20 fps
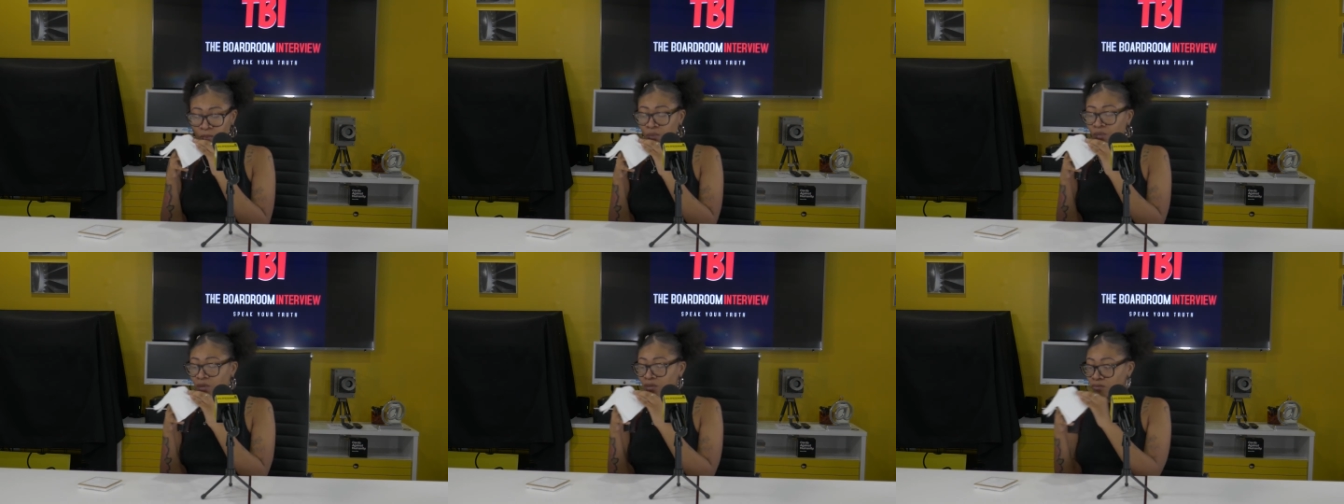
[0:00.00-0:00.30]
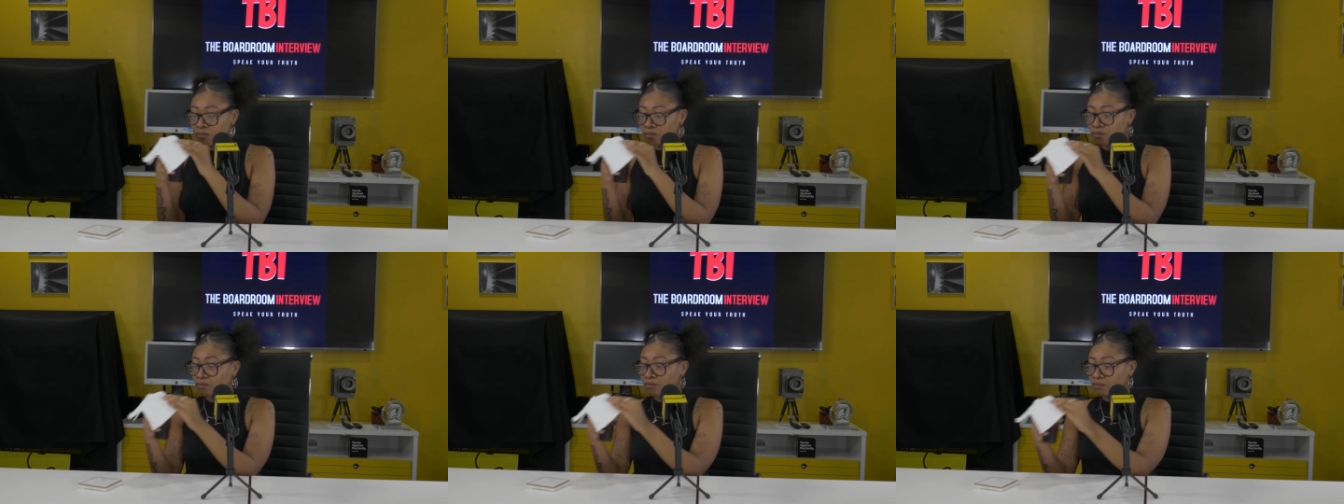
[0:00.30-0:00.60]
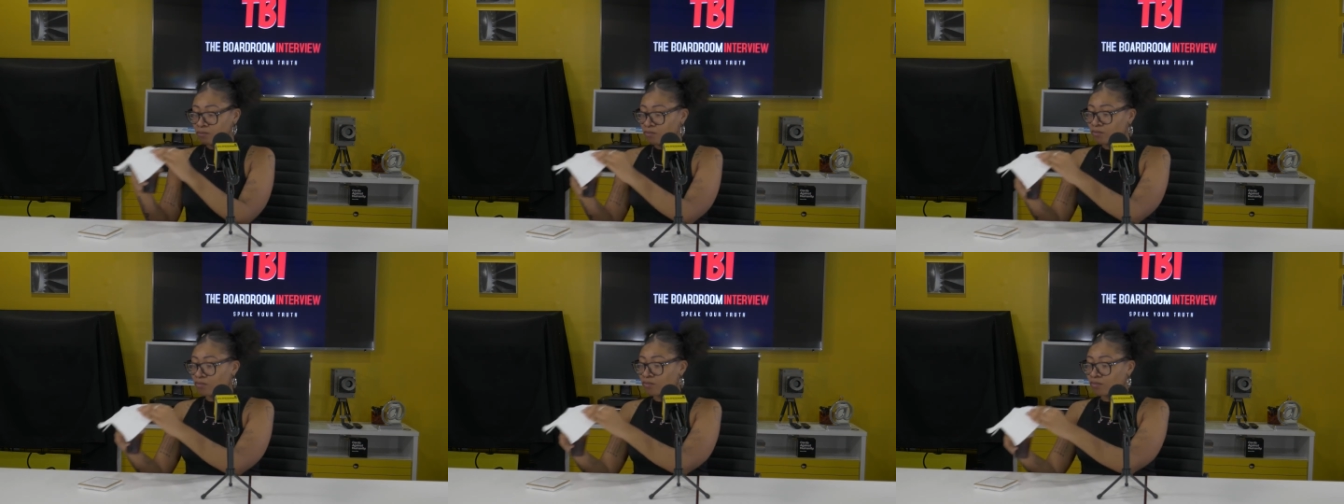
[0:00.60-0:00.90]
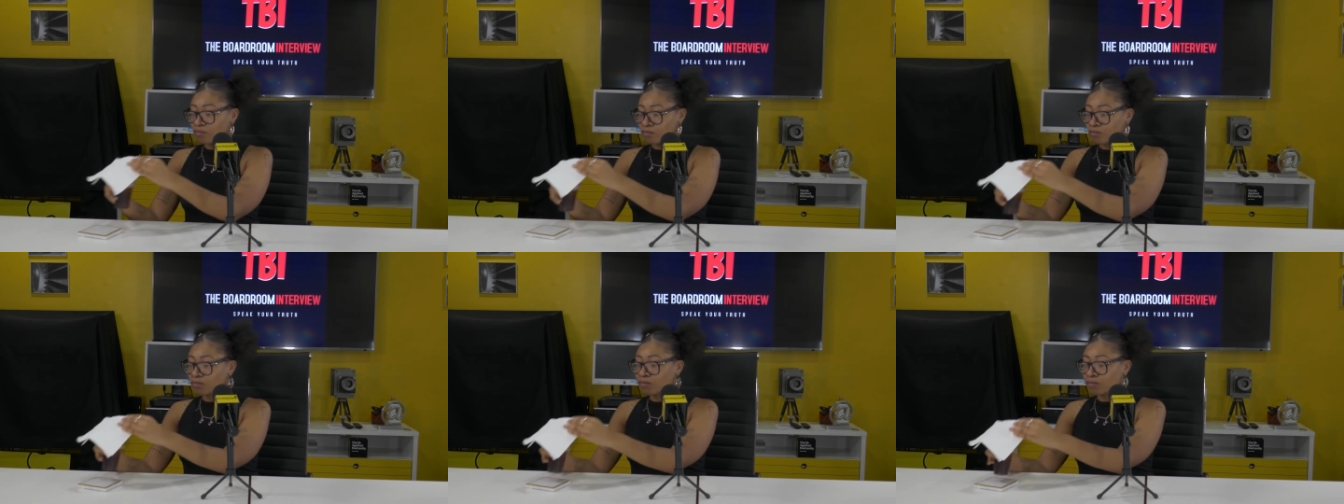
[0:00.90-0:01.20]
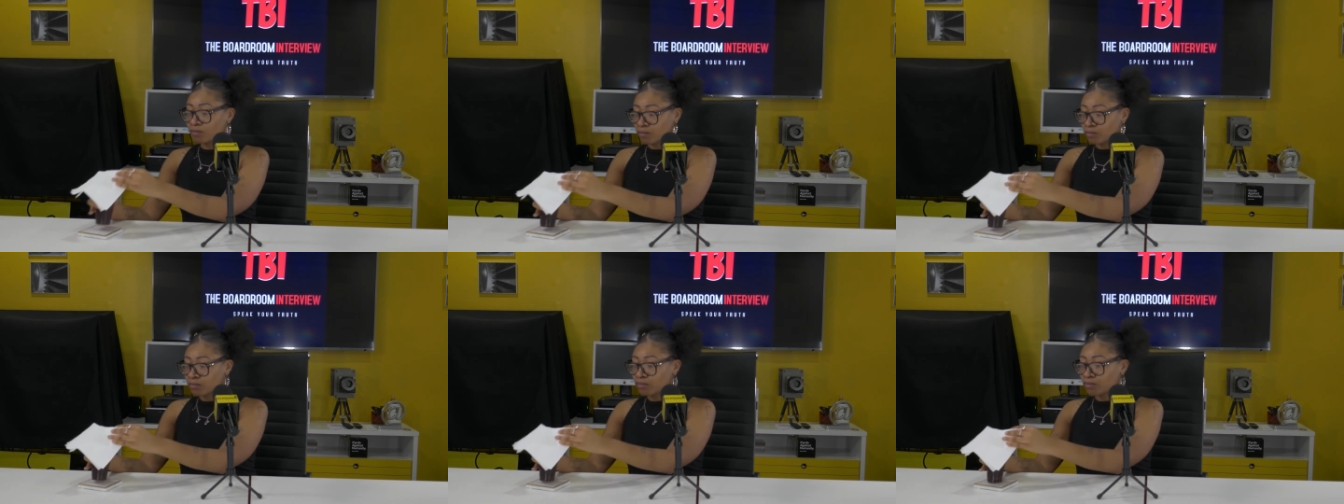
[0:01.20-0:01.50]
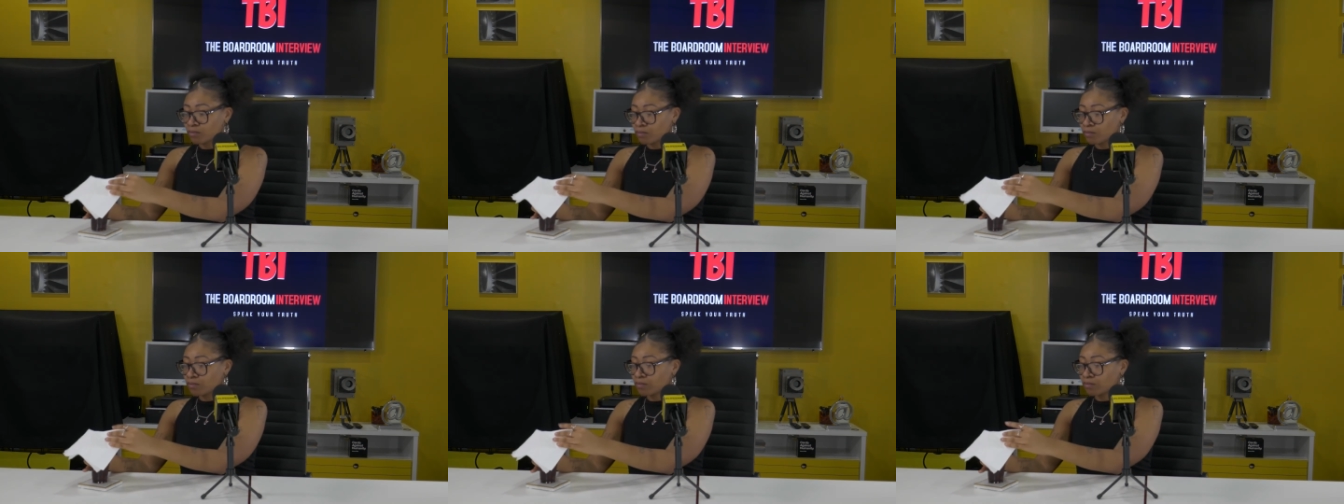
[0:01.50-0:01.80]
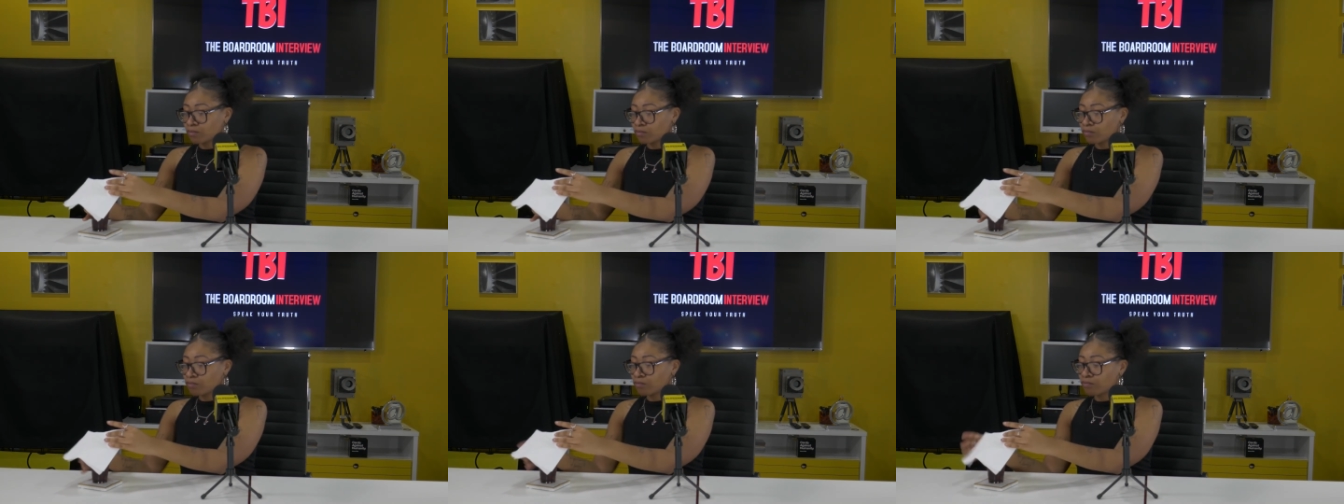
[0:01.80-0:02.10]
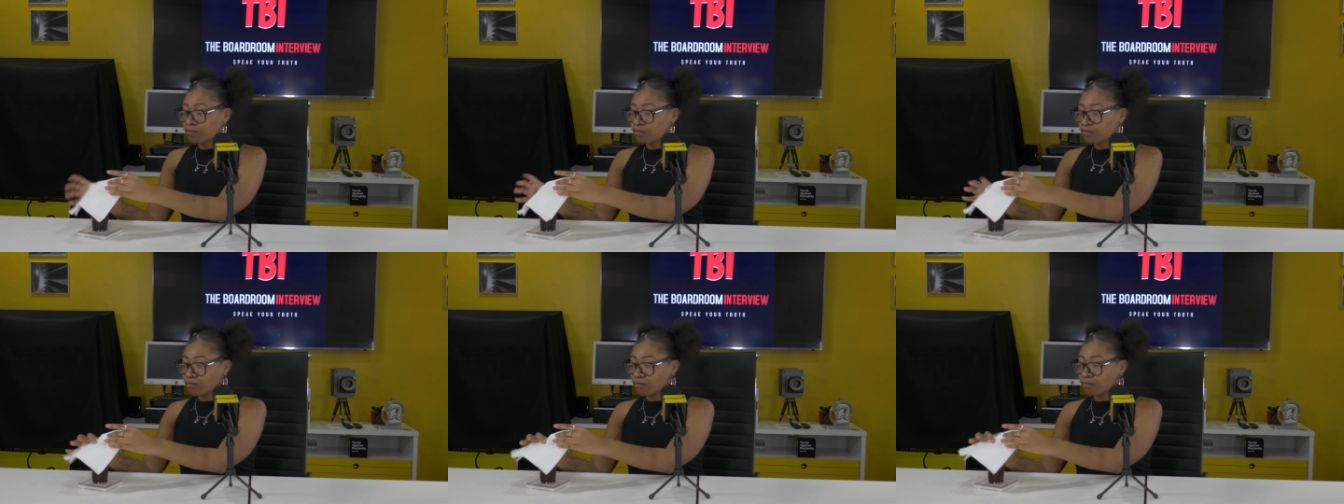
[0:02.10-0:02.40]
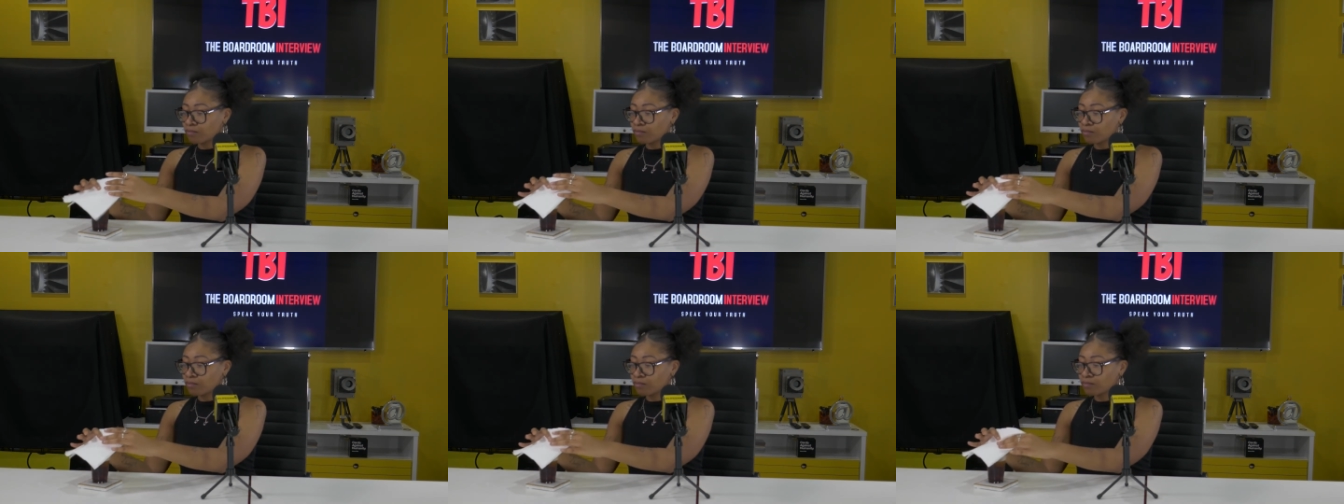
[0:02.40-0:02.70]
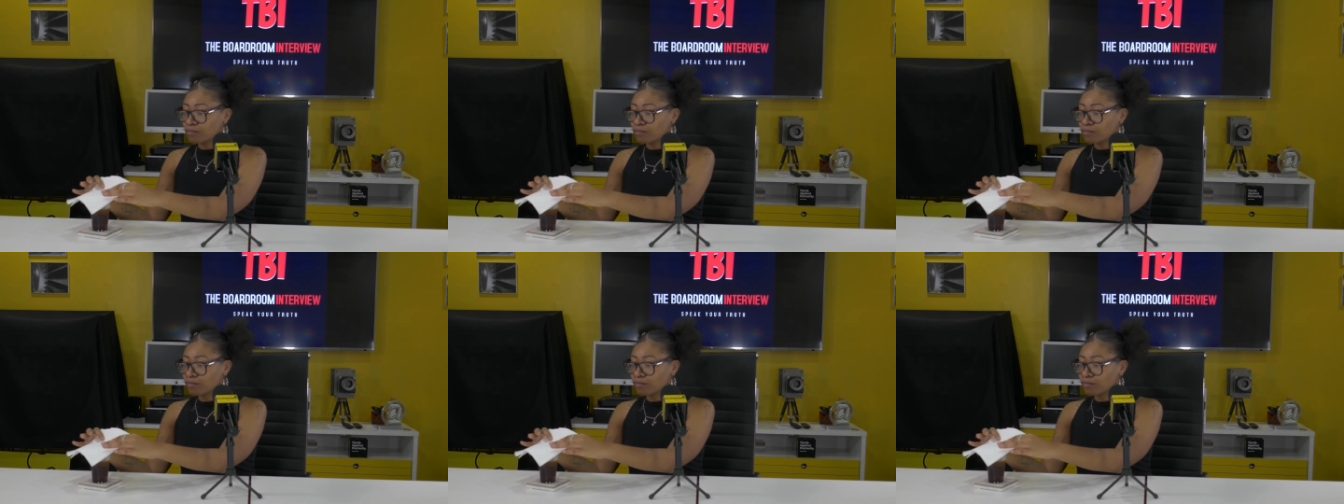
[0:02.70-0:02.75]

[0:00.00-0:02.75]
And now, now they can know you too,